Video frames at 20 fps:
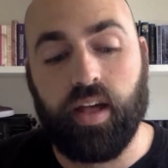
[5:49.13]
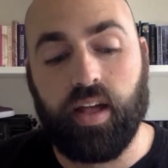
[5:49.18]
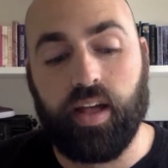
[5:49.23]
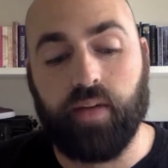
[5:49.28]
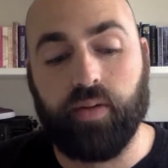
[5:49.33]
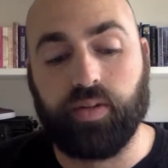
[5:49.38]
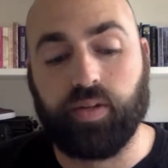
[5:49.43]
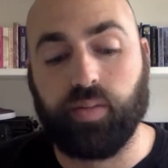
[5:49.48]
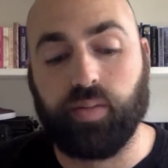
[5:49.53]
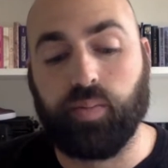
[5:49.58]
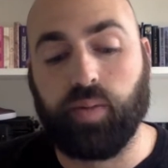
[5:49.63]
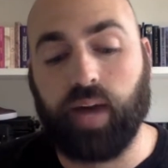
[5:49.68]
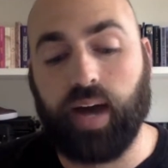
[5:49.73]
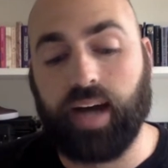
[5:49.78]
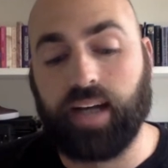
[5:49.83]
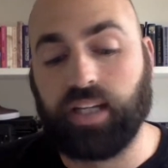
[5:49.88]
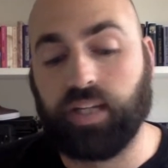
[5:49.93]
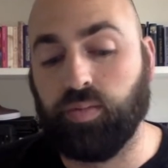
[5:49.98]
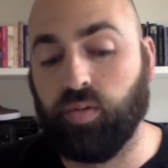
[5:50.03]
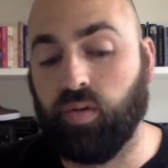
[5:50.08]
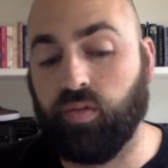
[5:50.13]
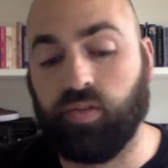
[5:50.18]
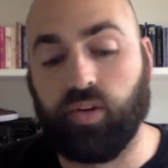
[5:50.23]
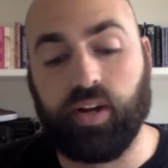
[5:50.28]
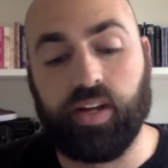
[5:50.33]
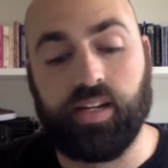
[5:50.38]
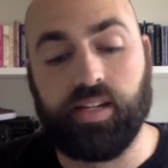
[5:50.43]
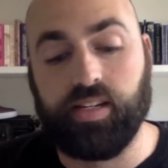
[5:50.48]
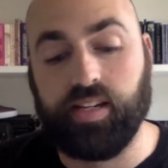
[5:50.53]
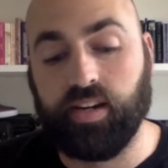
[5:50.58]
It was impossible for
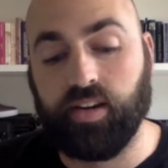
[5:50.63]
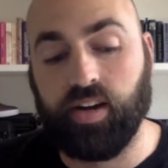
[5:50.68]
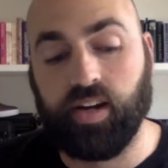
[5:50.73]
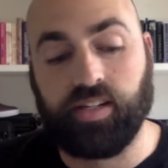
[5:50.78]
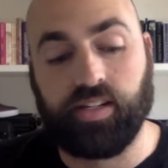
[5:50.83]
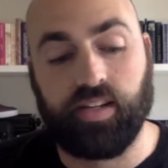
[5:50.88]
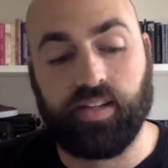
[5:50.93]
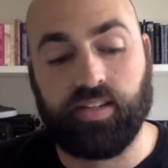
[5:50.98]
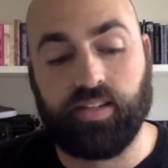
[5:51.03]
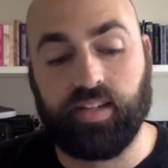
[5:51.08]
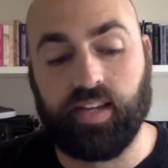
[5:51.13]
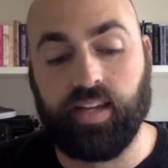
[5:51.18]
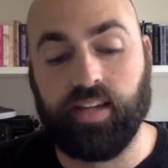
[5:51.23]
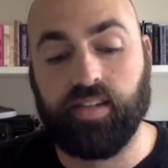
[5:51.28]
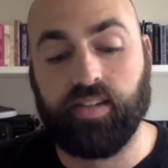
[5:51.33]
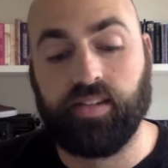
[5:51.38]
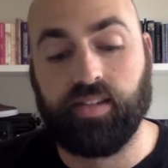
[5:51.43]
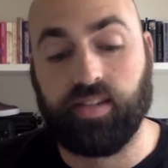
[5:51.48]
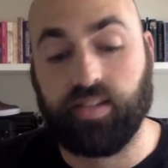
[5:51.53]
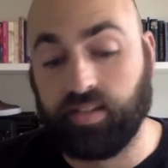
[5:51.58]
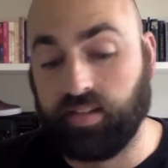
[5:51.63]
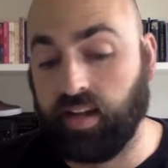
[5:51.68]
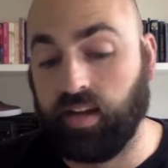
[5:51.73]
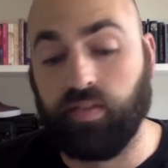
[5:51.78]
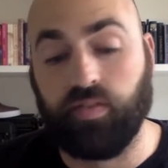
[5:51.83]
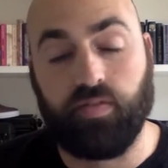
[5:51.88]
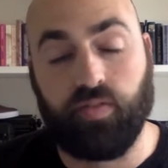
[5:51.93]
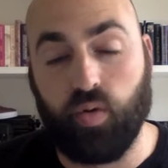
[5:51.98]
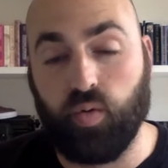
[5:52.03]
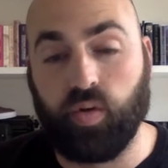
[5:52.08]
Indira to
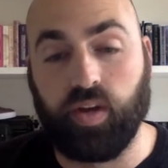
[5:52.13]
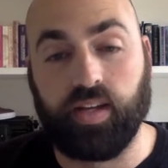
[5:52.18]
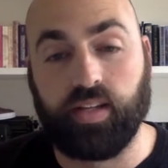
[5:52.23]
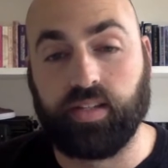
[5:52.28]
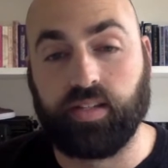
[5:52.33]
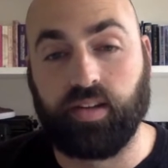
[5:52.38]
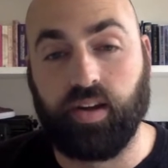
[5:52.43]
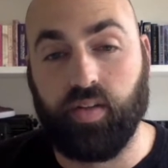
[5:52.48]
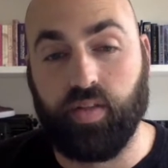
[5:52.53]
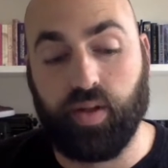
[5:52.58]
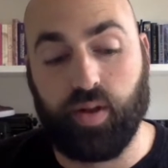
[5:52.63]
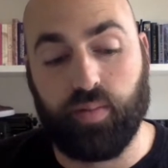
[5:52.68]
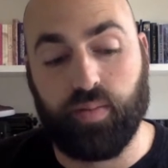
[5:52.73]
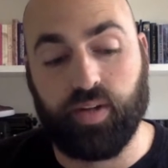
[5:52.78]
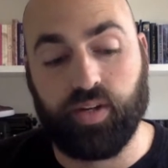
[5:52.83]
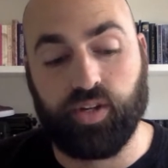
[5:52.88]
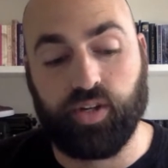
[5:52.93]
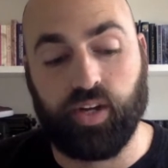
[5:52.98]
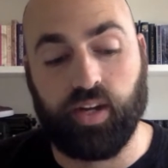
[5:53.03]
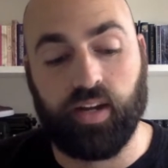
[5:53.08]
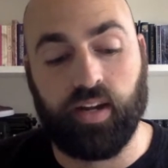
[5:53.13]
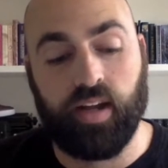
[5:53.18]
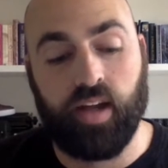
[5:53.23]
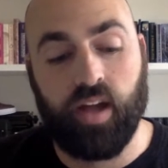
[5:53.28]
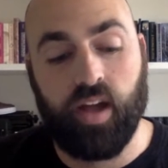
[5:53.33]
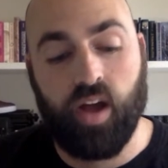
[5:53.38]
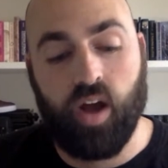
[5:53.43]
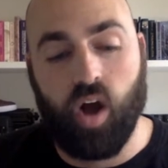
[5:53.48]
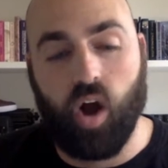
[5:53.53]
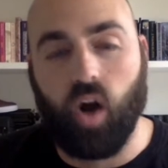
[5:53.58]
stay focused on their mission.
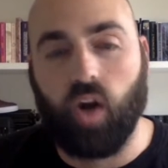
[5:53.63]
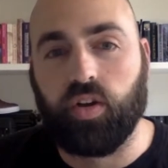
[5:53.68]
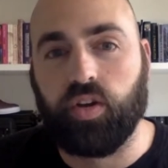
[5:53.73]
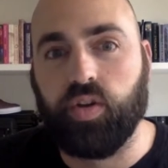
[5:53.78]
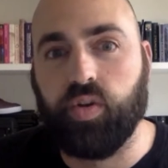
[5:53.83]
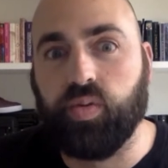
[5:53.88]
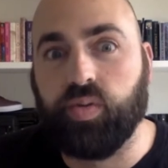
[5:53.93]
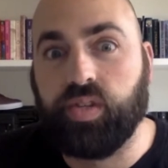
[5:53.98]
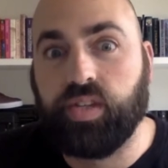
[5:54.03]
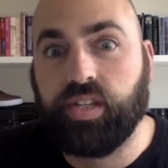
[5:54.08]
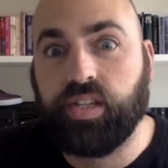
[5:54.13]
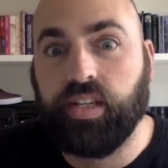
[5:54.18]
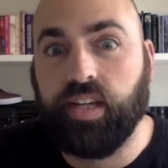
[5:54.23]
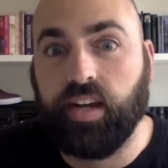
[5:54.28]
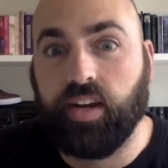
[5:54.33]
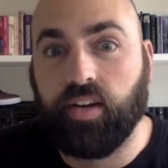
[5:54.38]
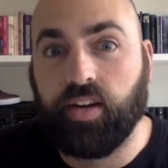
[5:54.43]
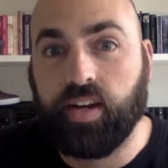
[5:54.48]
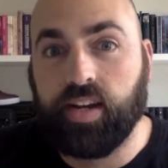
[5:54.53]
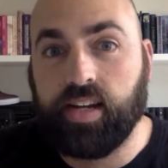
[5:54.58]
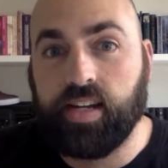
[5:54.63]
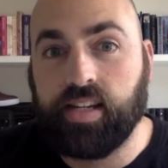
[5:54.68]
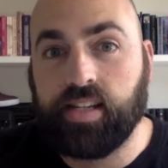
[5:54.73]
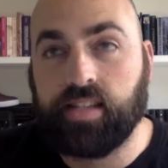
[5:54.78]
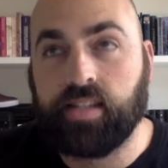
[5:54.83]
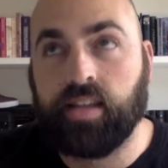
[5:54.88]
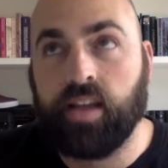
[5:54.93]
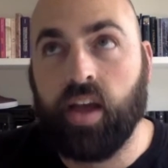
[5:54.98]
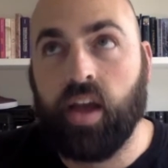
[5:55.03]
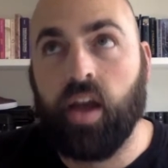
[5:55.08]
Are you
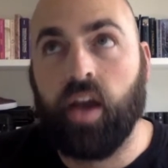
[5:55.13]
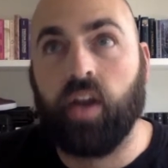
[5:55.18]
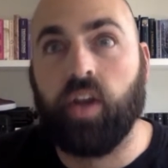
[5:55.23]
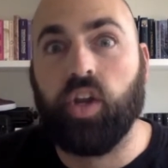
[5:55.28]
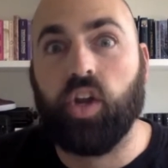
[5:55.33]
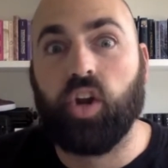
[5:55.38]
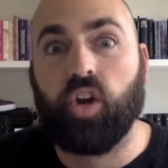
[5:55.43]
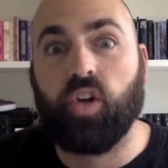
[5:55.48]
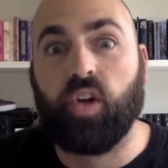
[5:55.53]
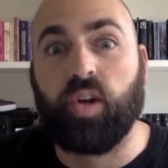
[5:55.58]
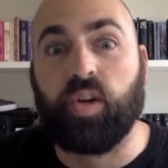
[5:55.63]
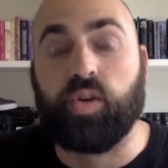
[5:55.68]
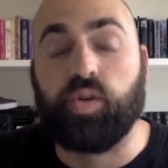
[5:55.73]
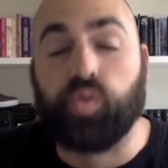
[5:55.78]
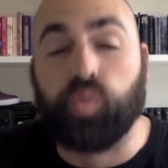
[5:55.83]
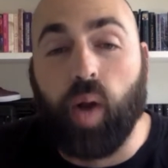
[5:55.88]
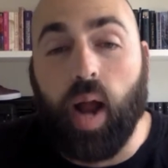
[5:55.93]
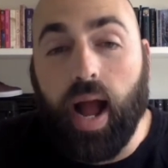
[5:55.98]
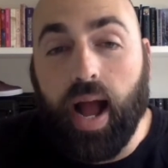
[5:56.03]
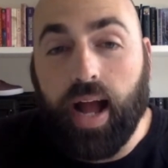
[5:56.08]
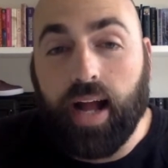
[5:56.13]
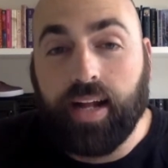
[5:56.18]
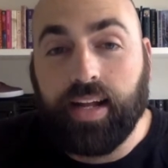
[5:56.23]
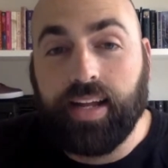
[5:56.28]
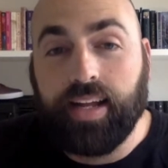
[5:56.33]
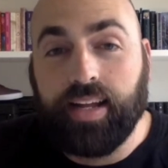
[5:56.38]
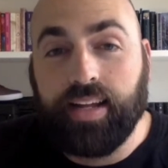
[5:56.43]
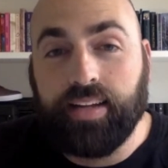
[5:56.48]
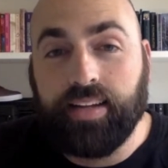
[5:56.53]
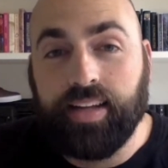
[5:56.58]
serious? You're a
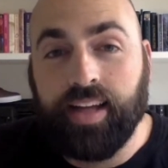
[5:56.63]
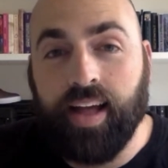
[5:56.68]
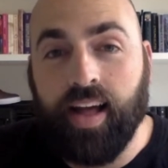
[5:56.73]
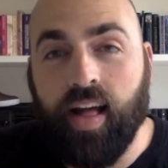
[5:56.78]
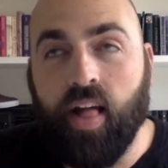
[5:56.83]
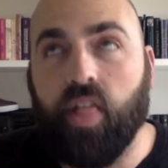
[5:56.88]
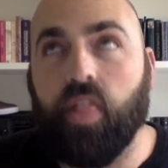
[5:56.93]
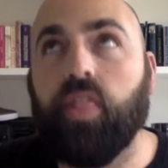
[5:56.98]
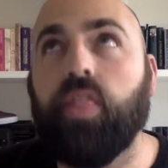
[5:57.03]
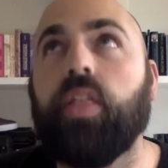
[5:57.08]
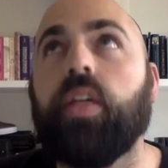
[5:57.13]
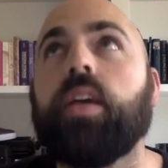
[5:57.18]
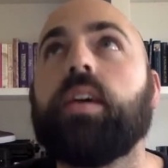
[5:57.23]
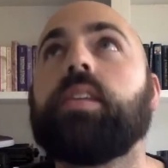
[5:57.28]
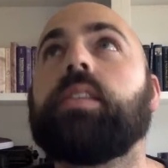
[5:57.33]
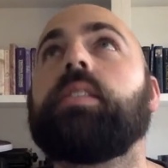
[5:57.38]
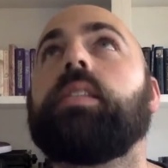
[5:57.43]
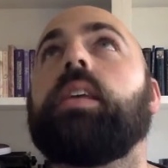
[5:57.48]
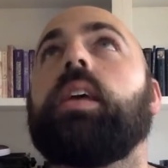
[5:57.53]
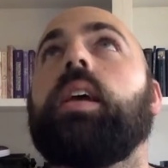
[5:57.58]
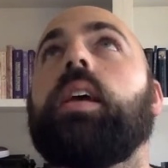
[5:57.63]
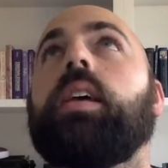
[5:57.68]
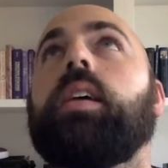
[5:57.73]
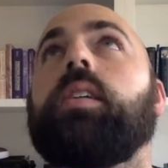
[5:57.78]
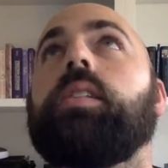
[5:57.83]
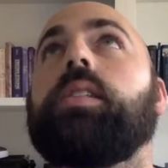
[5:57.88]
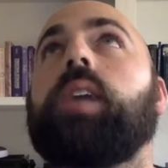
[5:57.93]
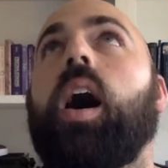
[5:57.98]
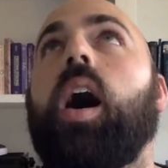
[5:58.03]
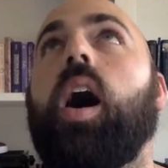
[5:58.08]
dragon? This
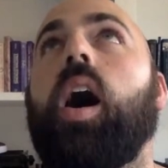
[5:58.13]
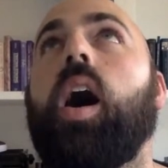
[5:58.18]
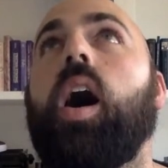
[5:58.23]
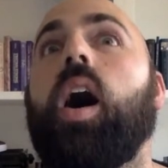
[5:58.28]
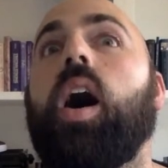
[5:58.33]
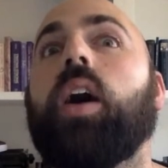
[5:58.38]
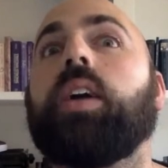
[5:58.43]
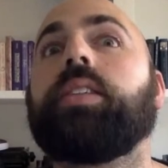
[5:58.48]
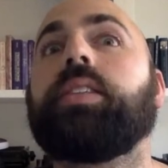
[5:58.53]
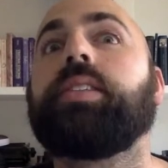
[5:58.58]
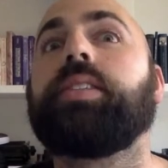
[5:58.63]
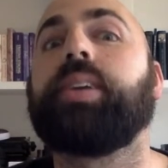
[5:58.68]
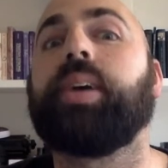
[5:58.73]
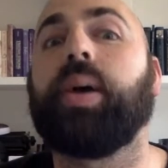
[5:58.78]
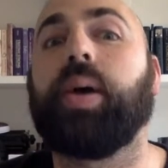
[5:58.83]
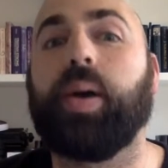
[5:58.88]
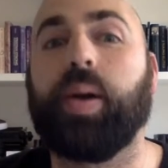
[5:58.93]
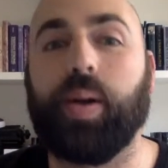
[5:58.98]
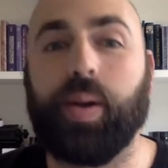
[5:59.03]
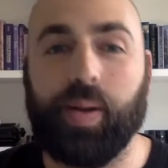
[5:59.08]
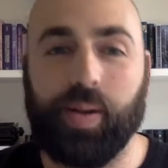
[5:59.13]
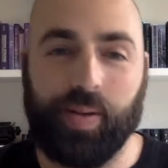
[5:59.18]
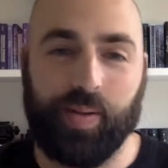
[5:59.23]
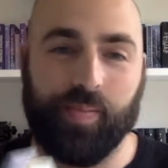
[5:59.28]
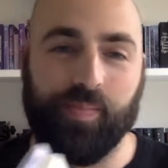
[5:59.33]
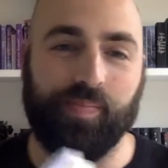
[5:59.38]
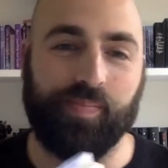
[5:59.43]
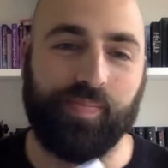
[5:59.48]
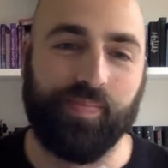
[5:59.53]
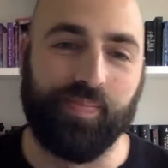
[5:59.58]
is
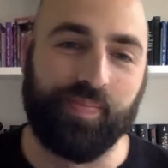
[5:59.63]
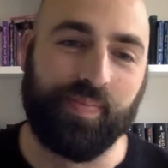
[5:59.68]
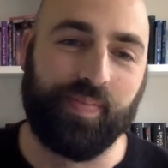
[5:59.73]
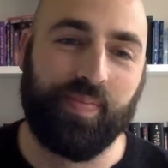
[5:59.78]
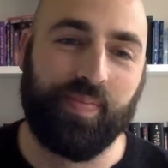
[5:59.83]
awesome.